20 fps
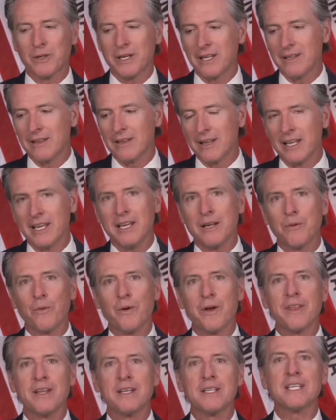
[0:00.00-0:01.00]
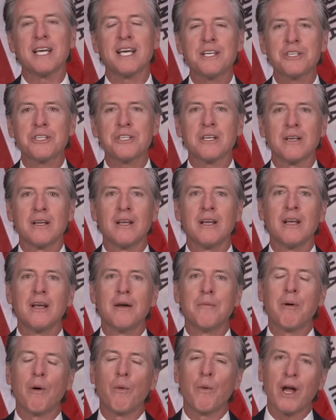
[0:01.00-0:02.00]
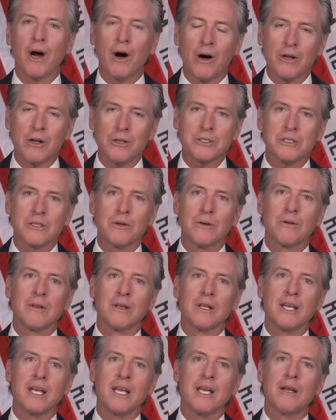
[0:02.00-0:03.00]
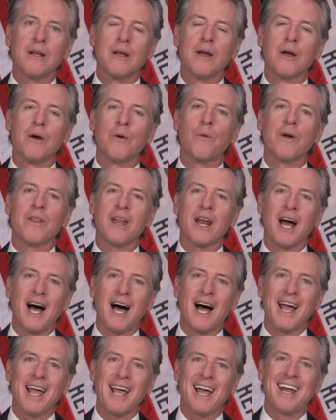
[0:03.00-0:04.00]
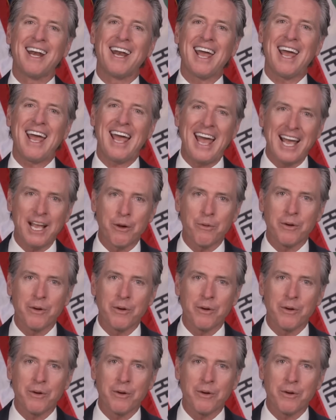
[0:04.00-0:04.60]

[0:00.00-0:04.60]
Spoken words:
each other, and it's very exciting to see technology innovation at the center of COP this year.